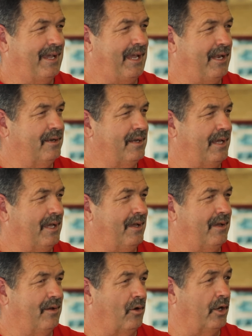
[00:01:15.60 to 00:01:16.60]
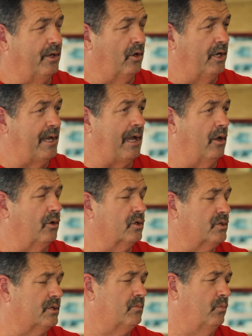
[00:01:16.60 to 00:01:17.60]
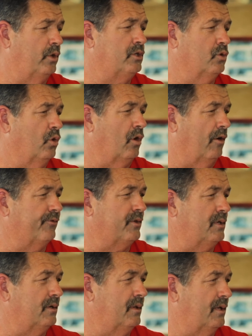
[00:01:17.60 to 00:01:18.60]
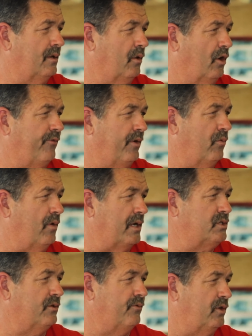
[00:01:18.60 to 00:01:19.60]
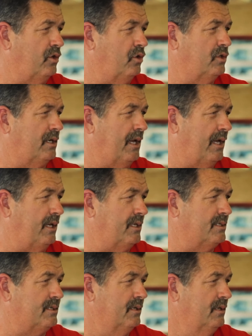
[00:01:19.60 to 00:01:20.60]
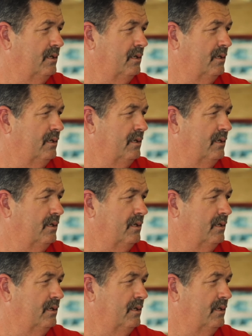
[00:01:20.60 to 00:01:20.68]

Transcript: And I know, because we talk often, that life in Russia for you today is